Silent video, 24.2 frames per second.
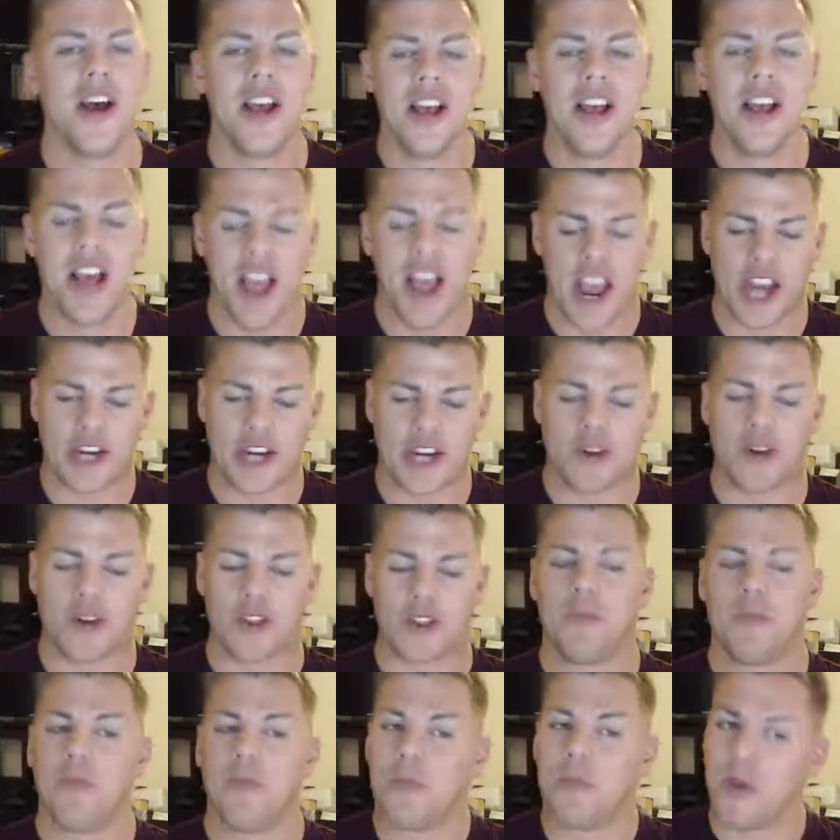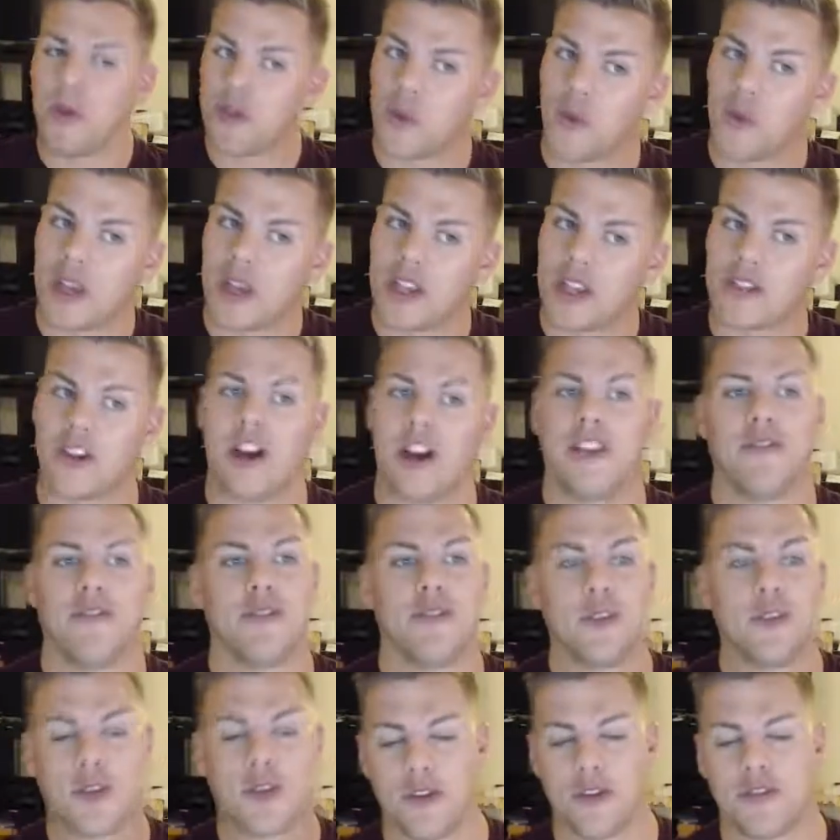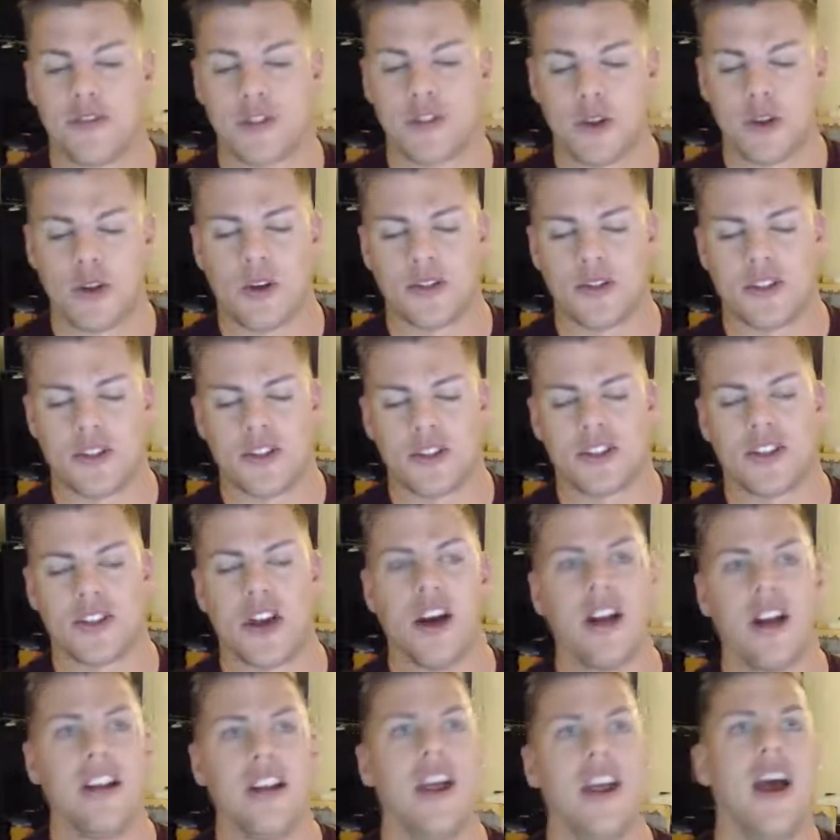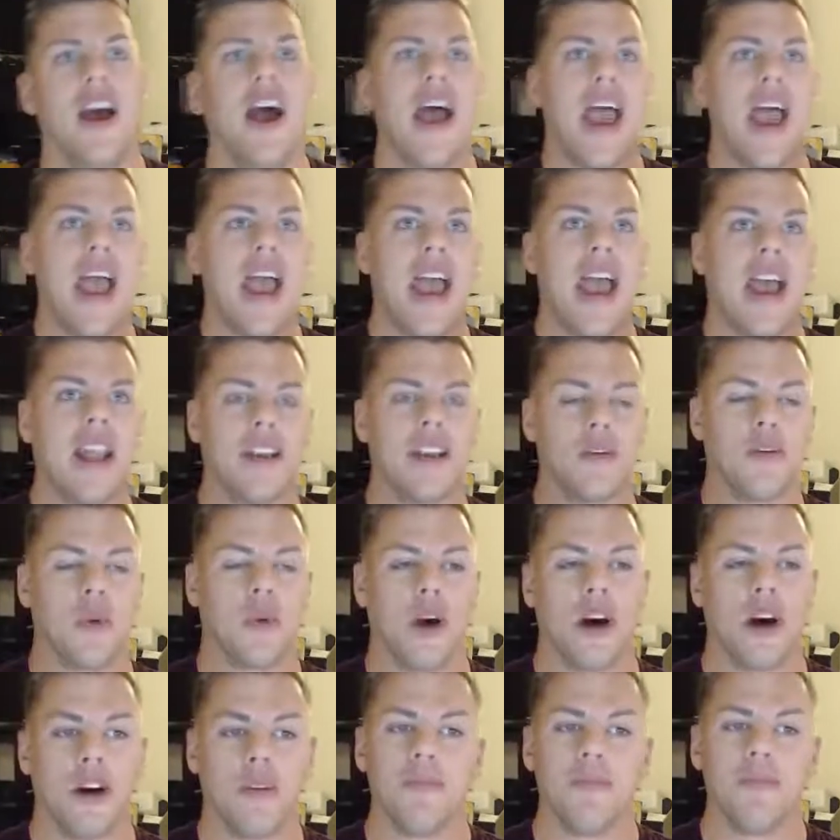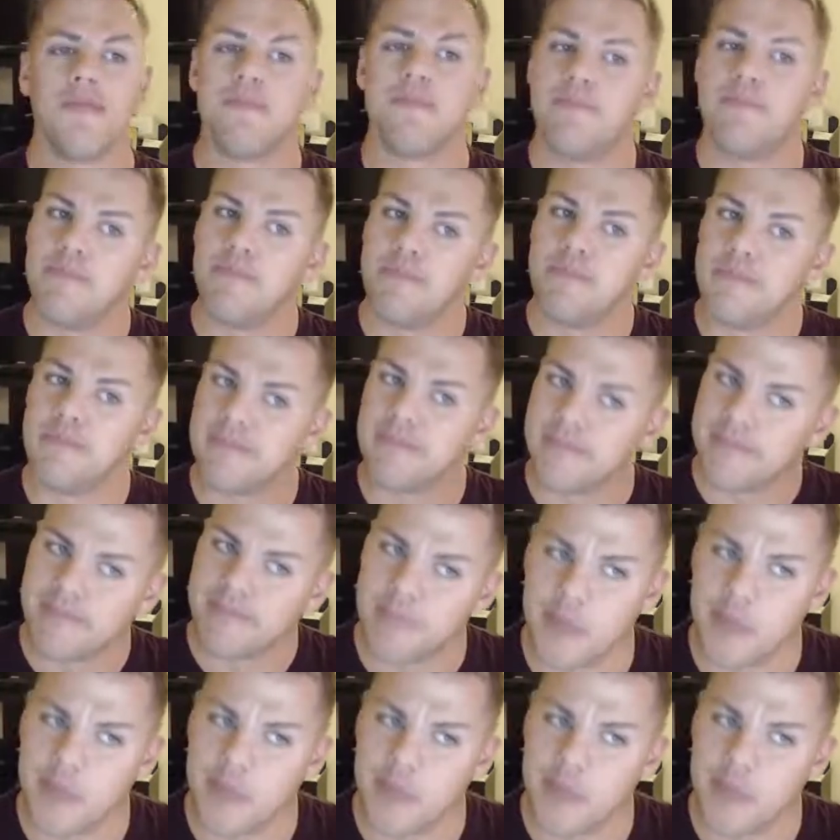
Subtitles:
Icarus put the wings on, flew too close to the sun, and, well, you